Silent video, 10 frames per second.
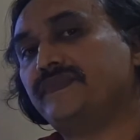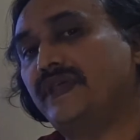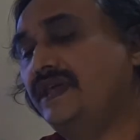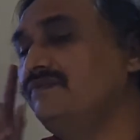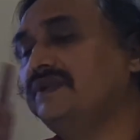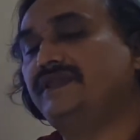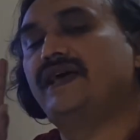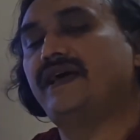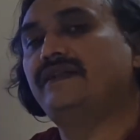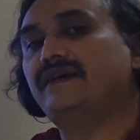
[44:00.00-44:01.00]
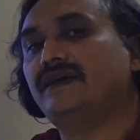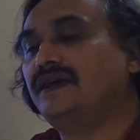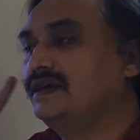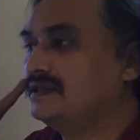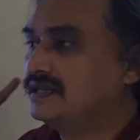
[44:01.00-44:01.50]
Even then,
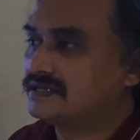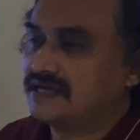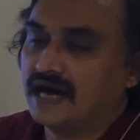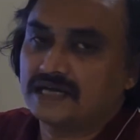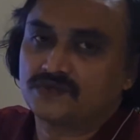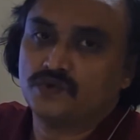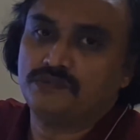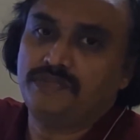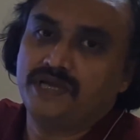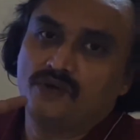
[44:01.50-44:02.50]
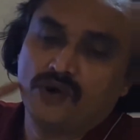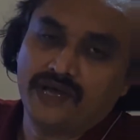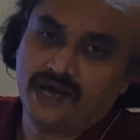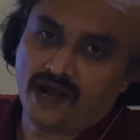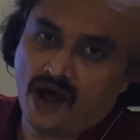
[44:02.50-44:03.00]
the stars would be
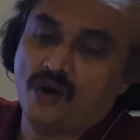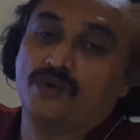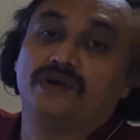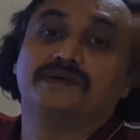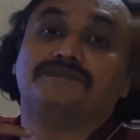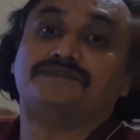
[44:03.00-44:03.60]
going around.